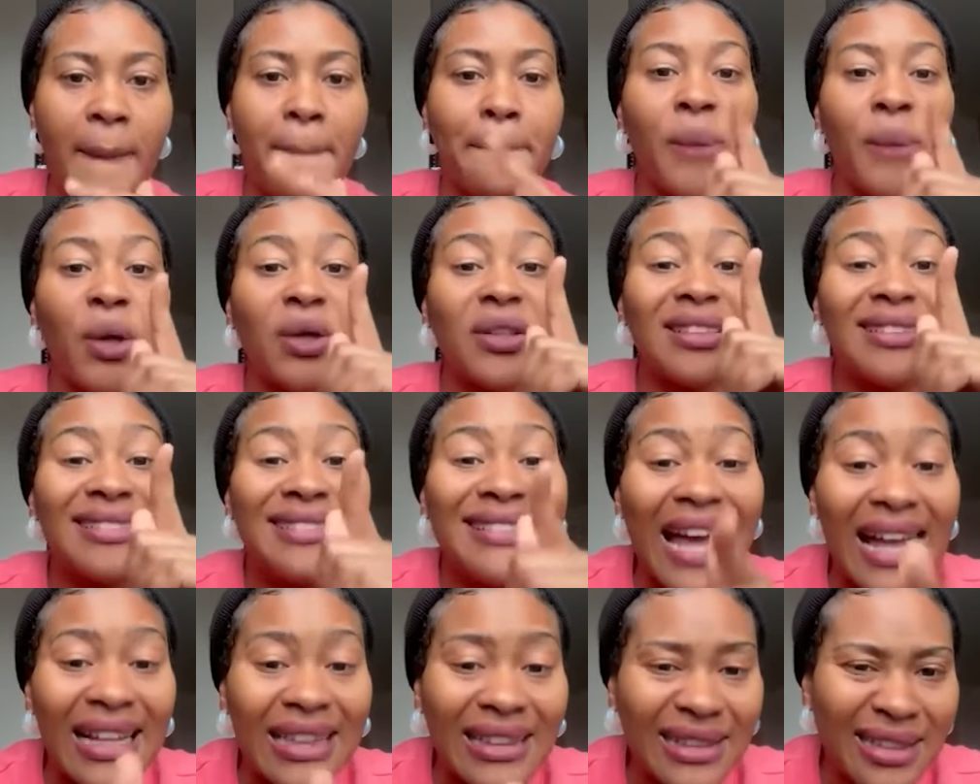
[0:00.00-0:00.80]
But
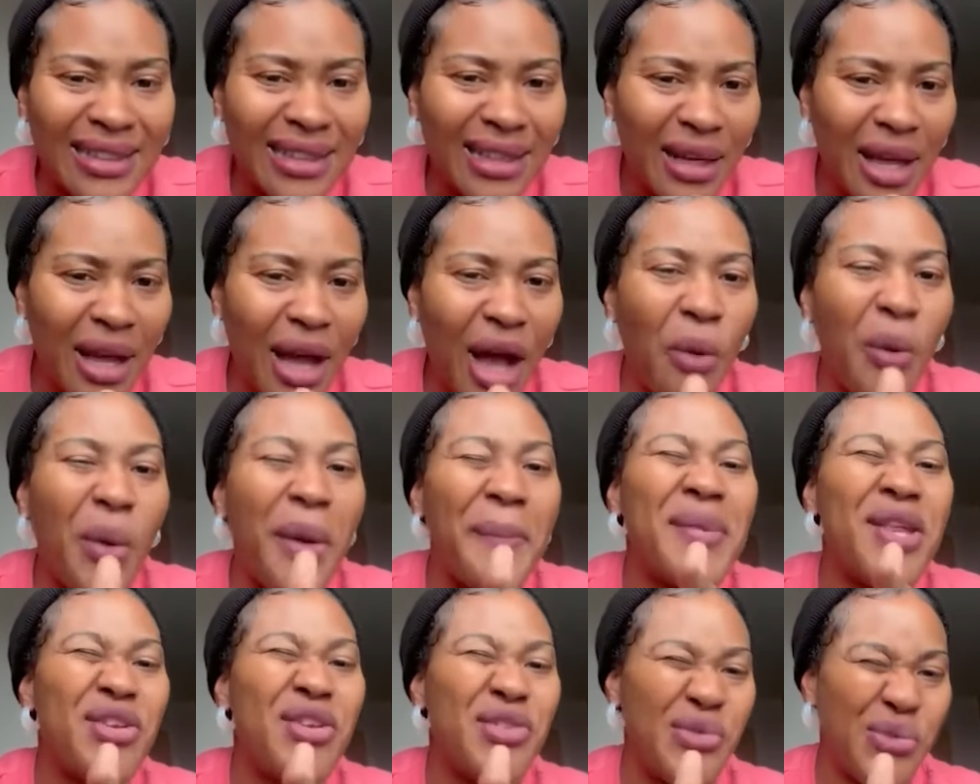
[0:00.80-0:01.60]
that I
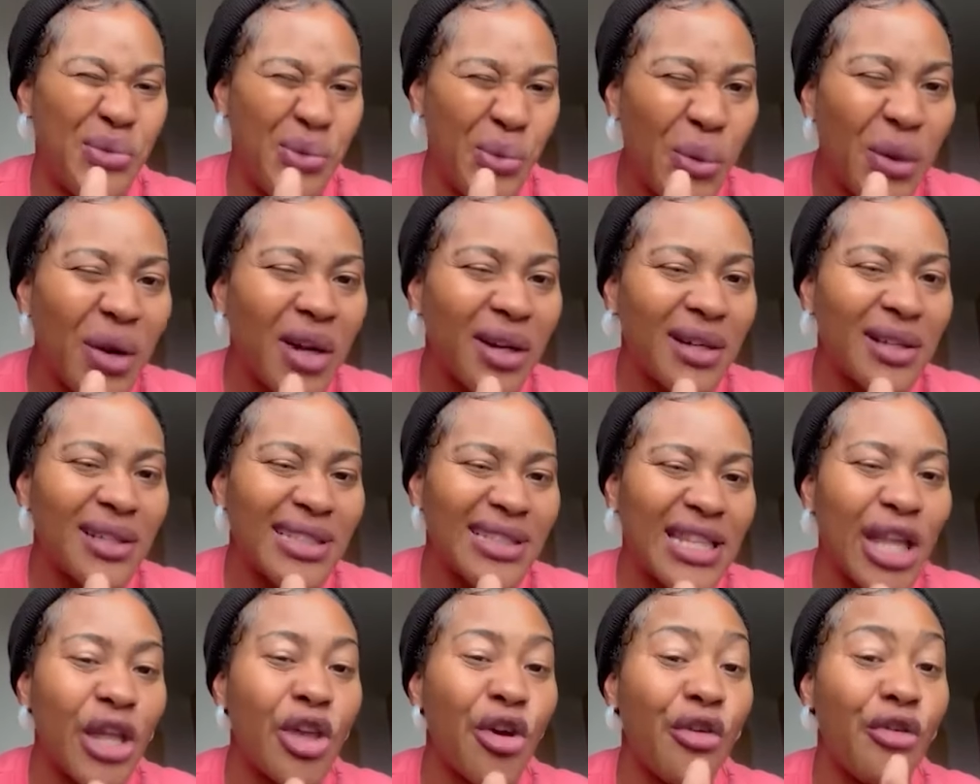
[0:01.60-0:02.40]
when me know
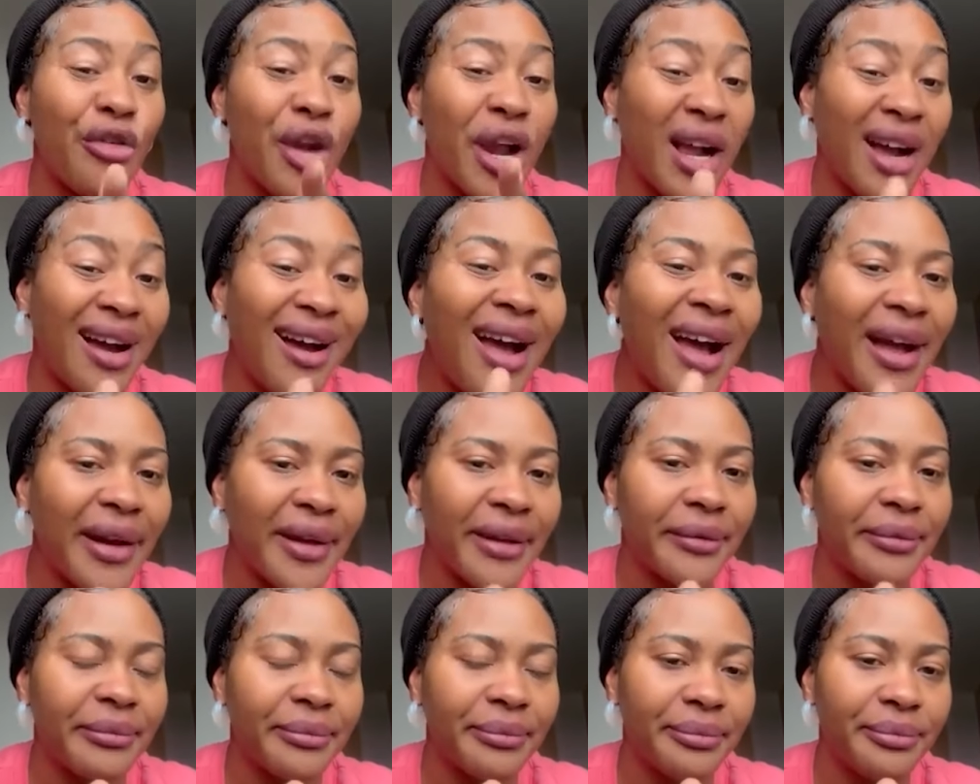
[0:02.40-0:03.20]
say your
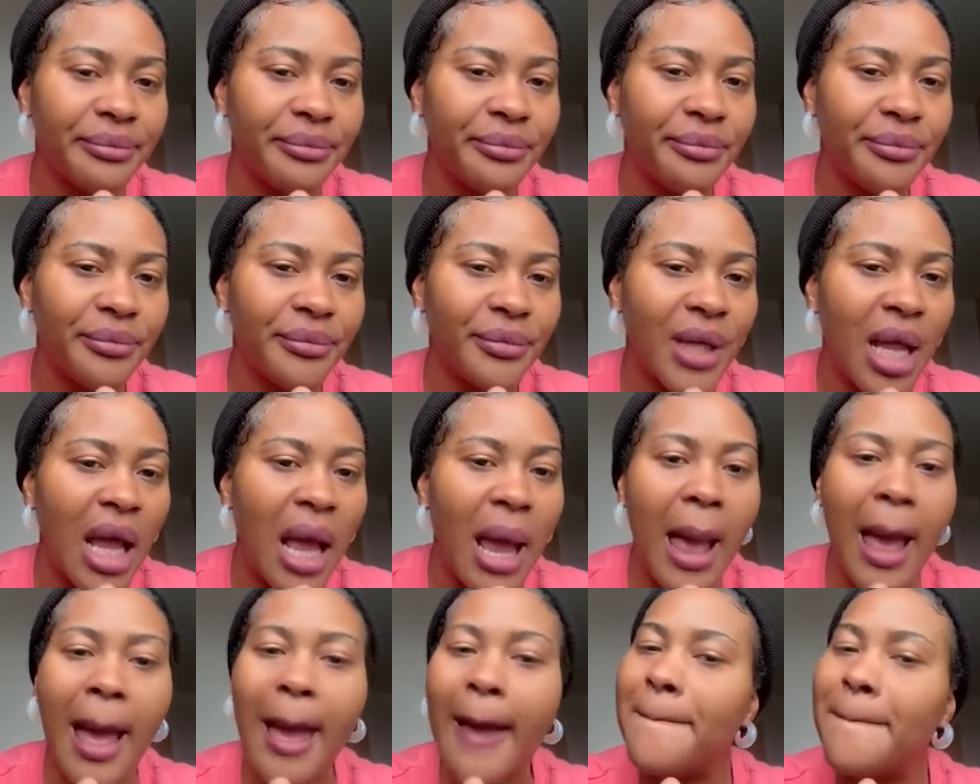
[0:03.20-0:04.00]
record,
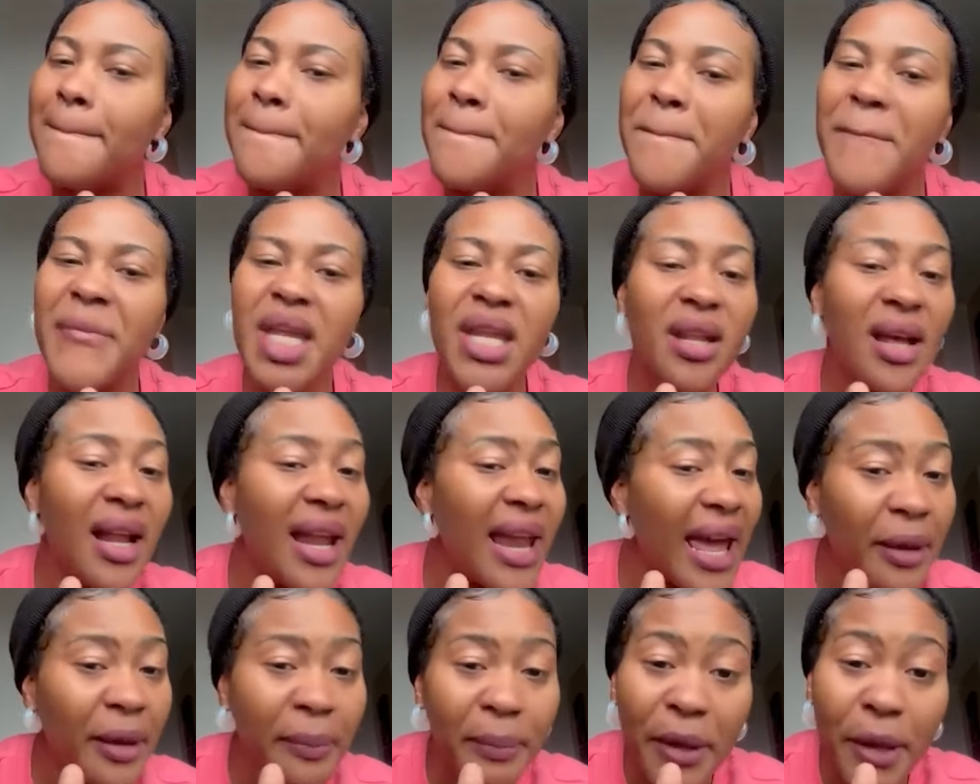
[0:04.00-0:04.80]
and me not
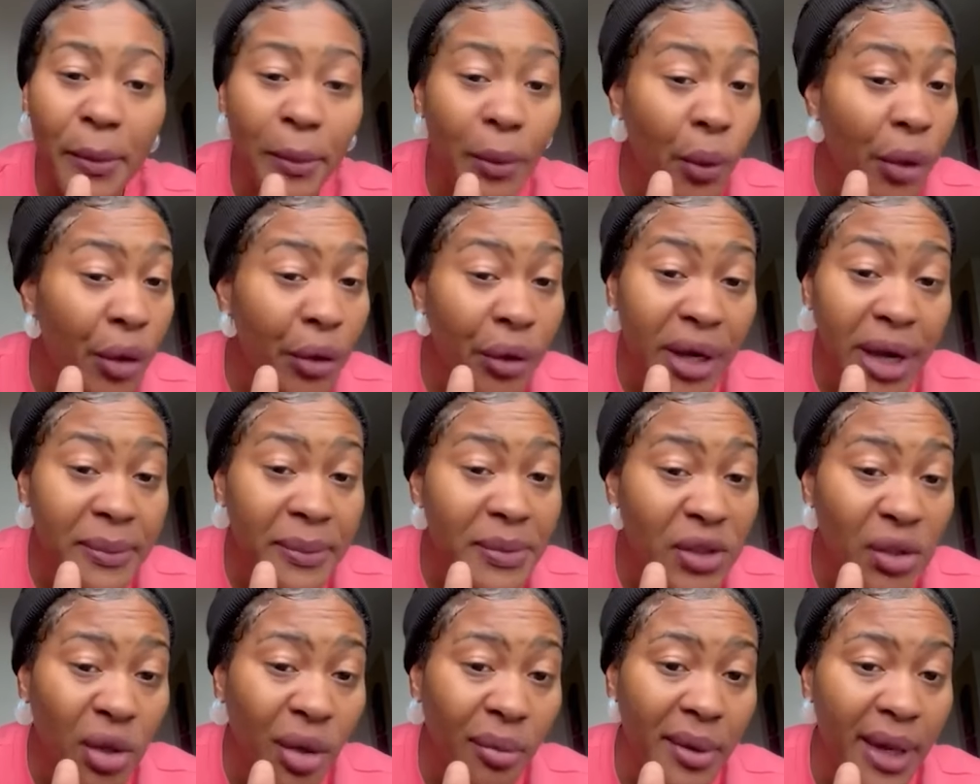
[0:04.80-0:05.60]
like people who do them
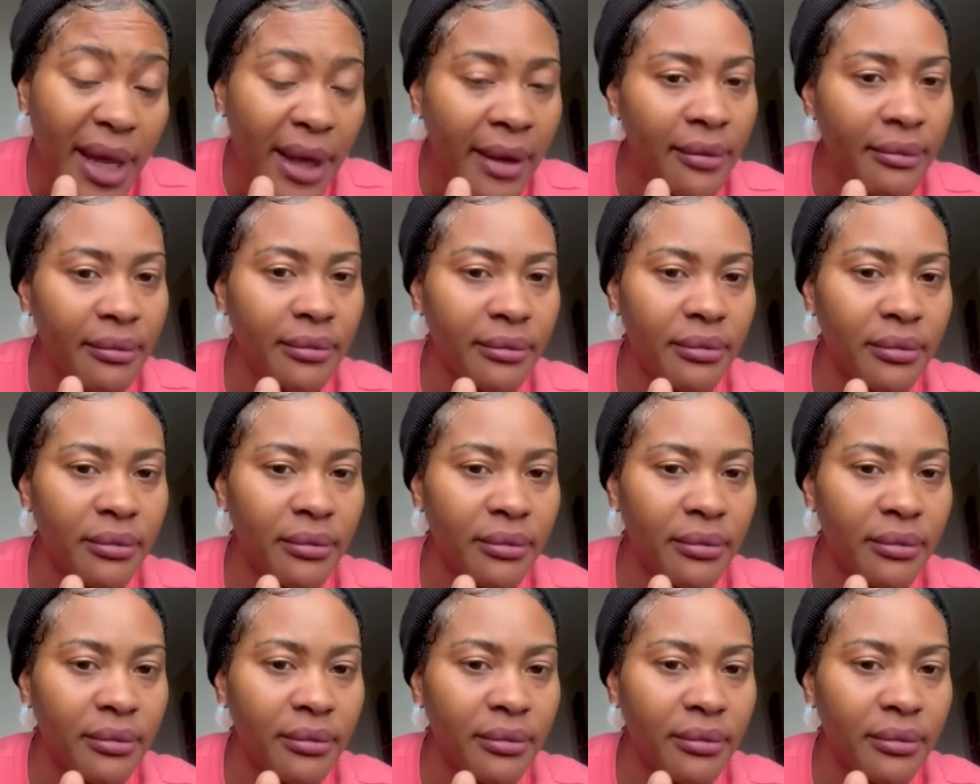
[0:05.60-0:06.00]
someday.